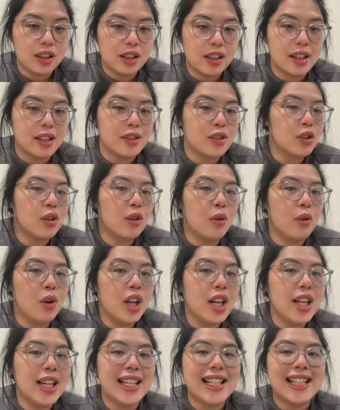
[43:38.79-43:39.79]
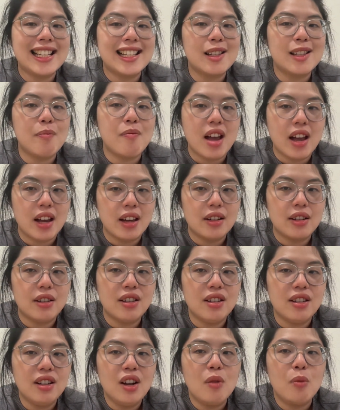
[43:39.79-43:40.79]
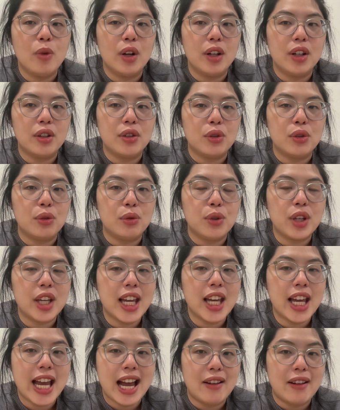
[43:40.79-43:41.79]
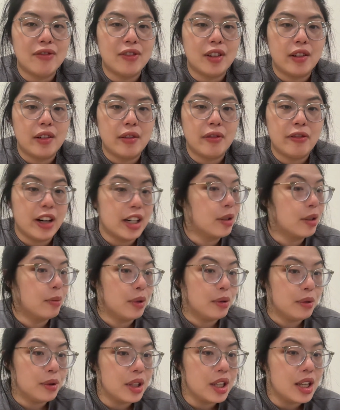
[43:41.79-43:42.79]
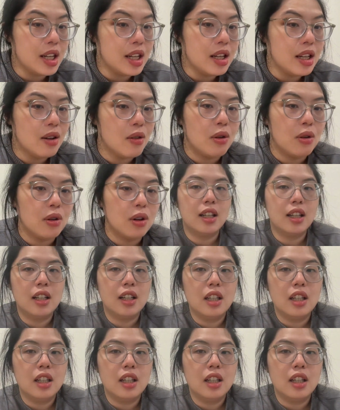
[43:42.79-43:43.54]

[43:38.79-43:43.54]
And so it doesn't matter whether you have the flexibility or